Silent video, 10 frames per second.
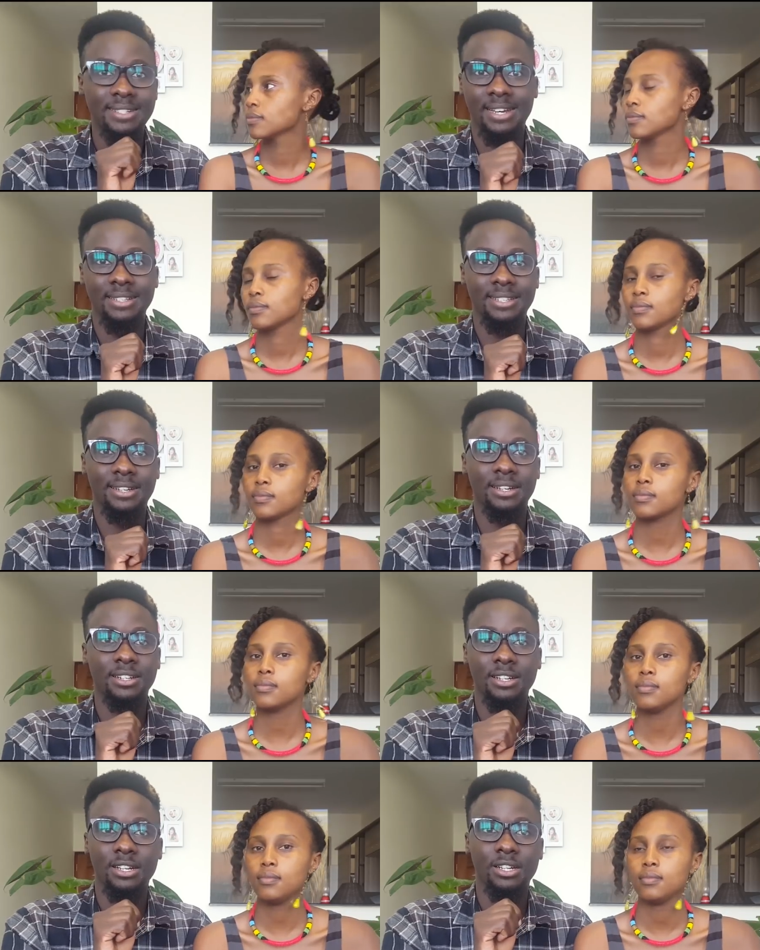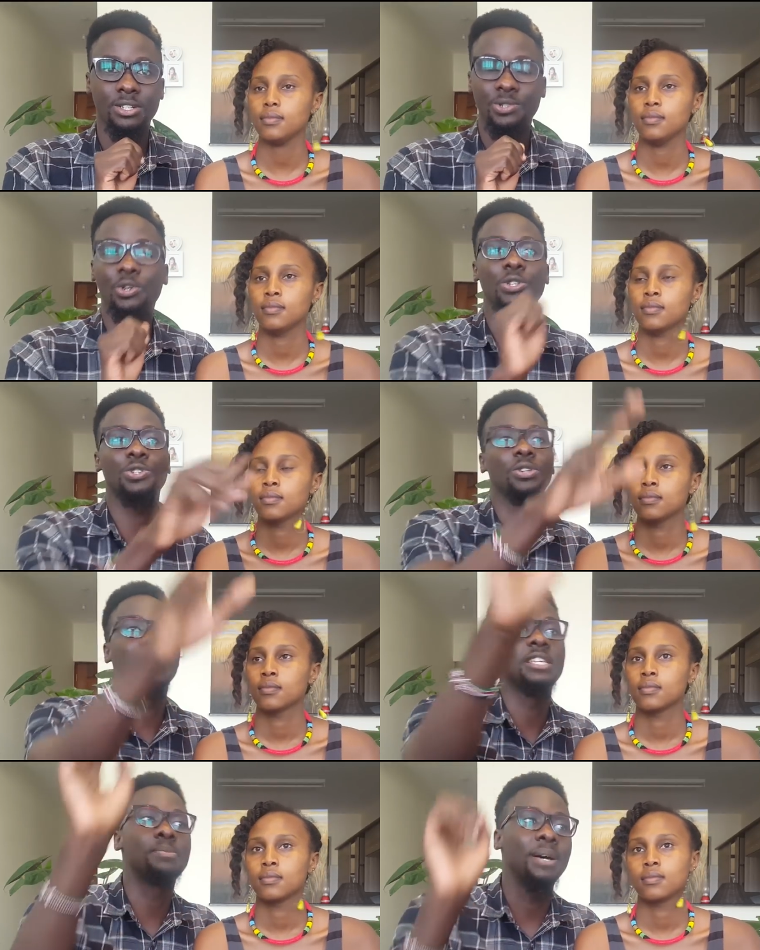Speaker 1: task to go
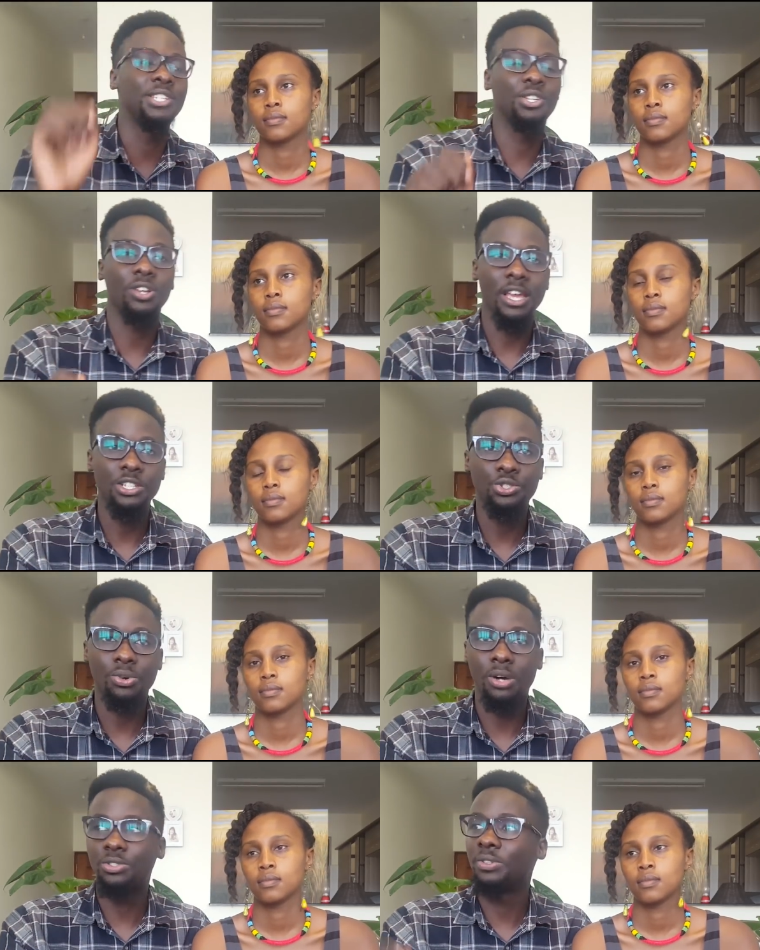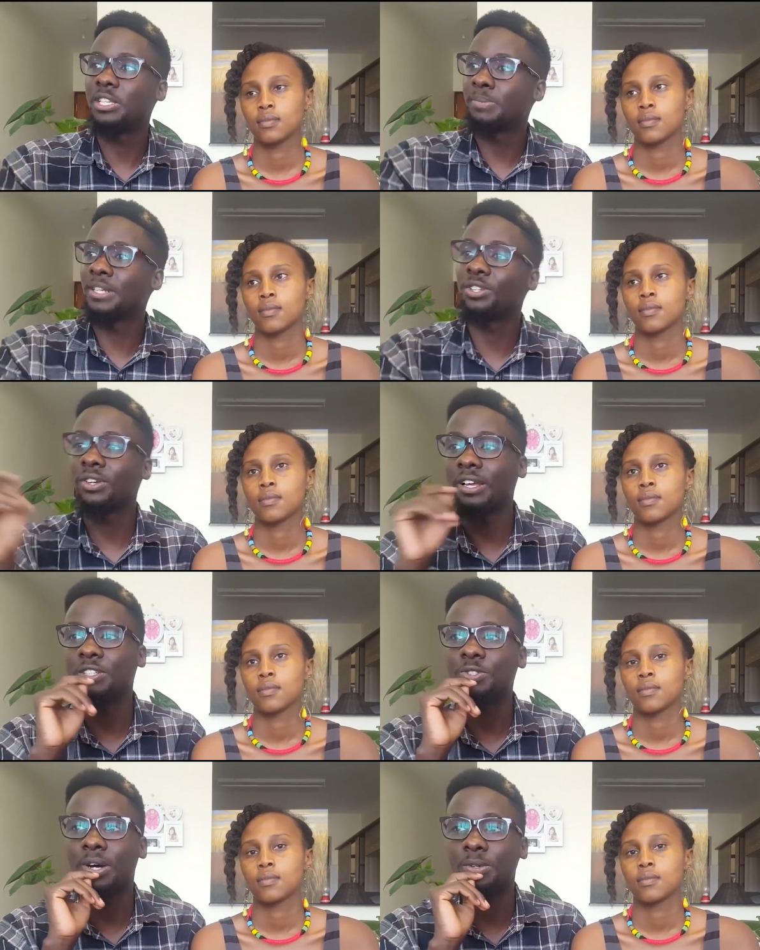sort this particular issue out or this particular
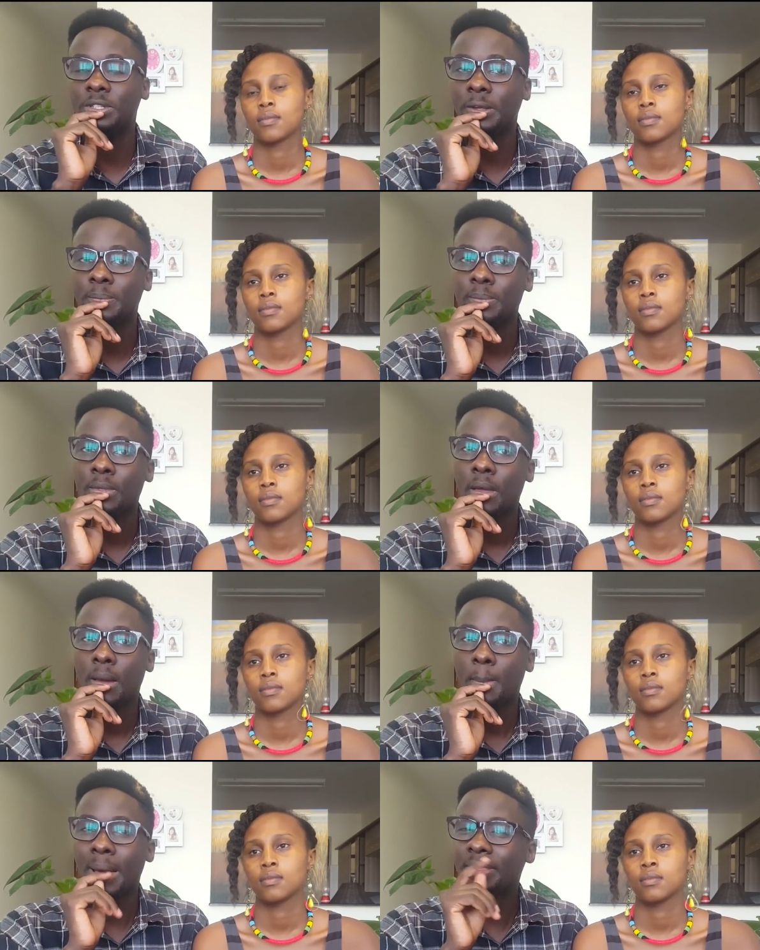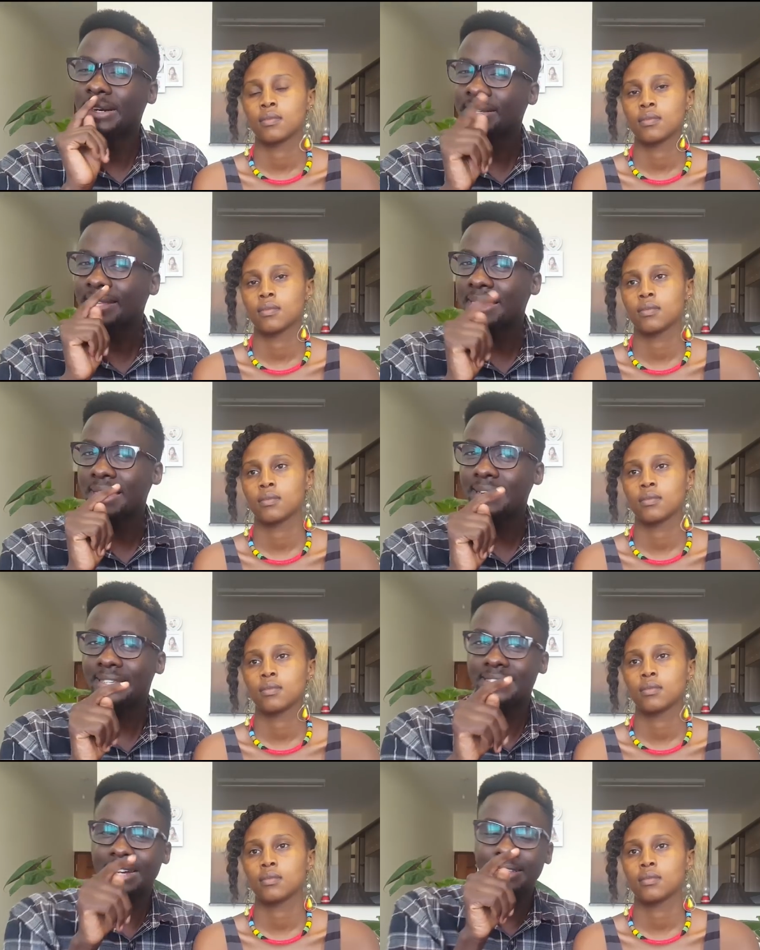issue out. But the risk in
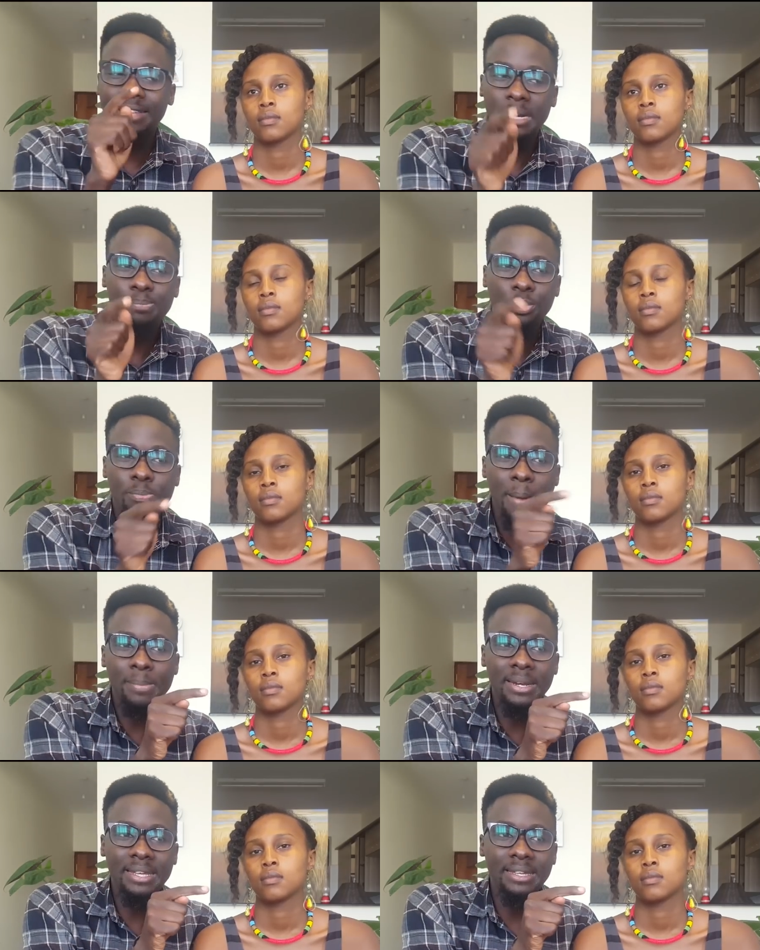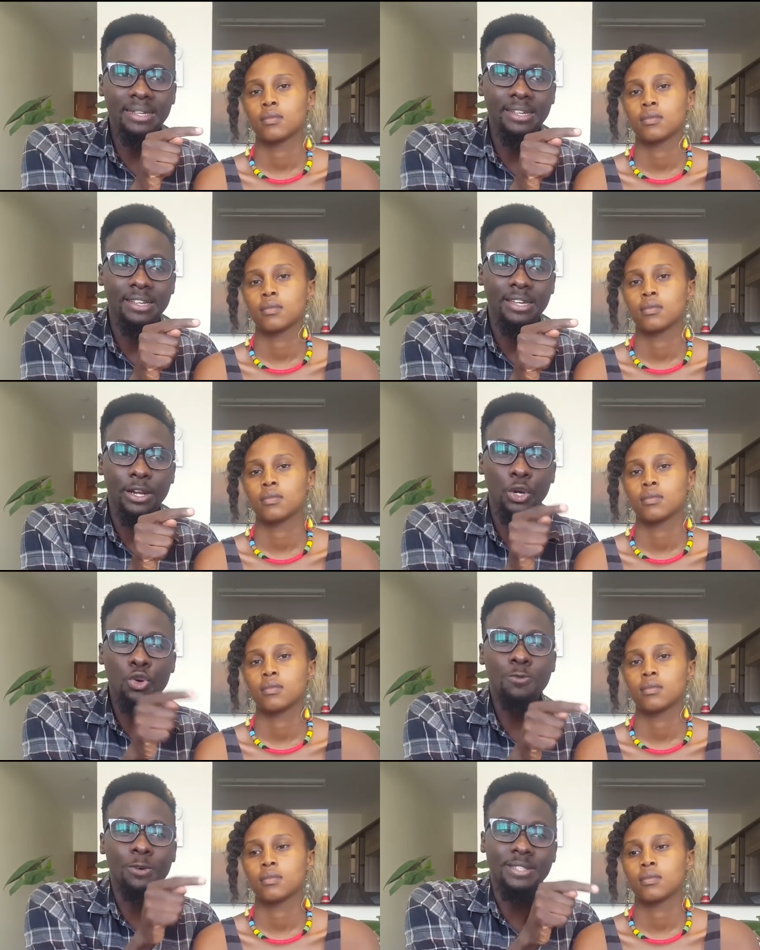that is that they'll probably
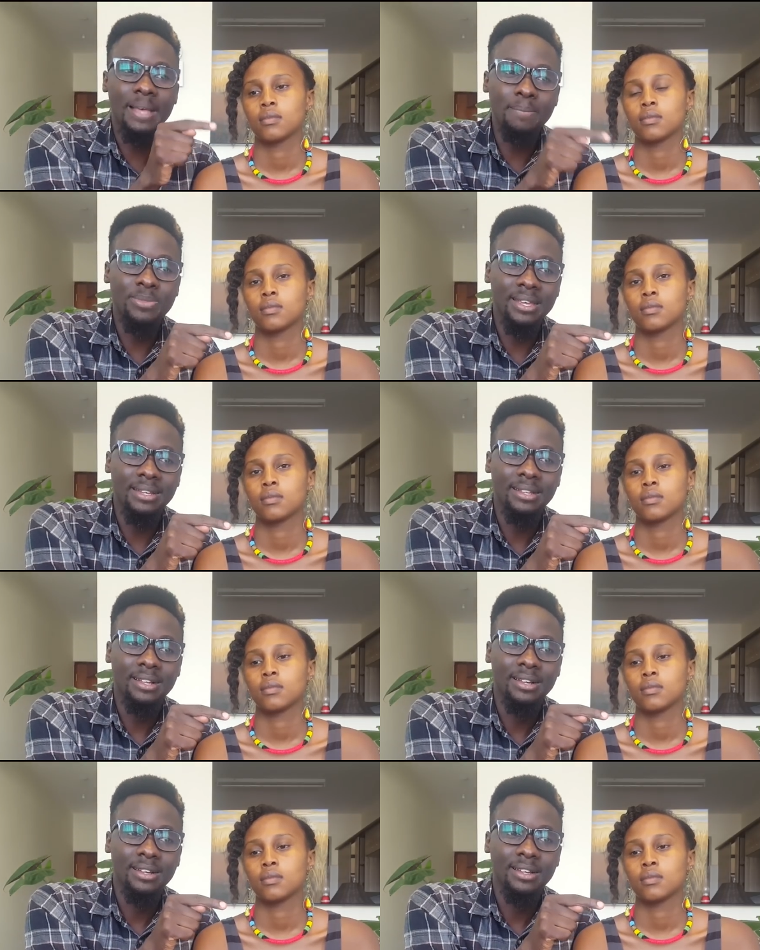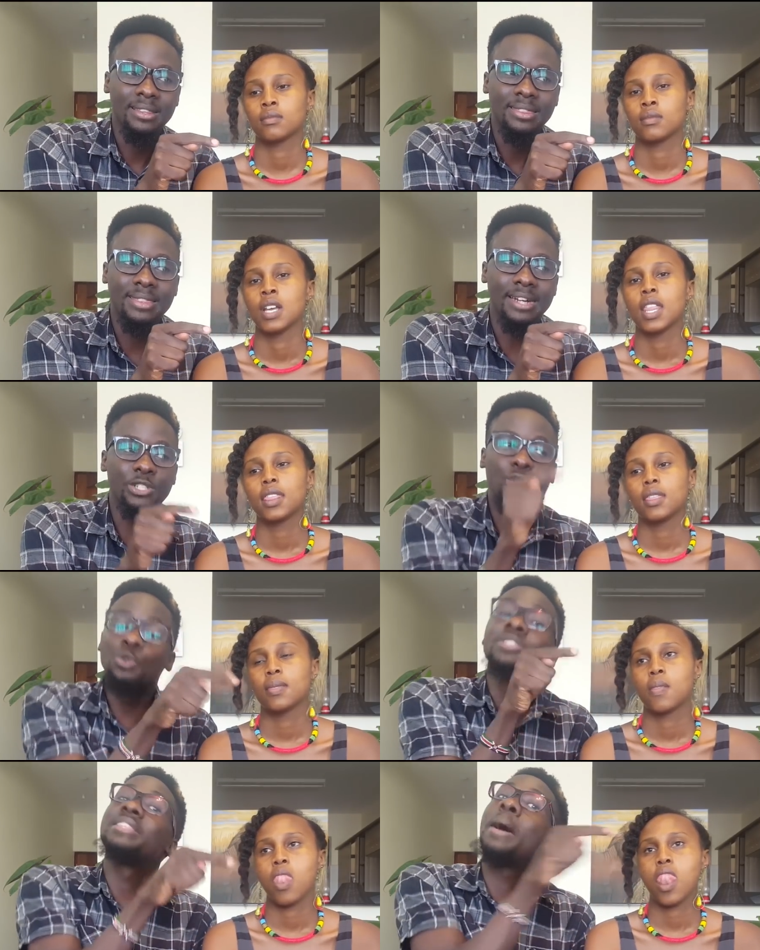look for something that
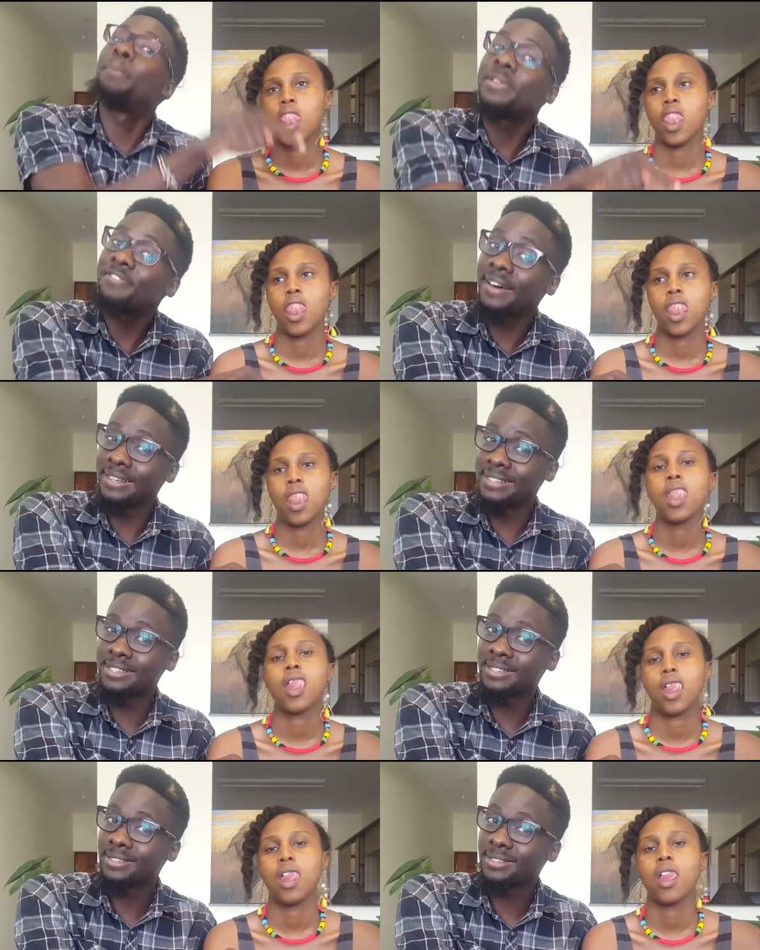suits their preference.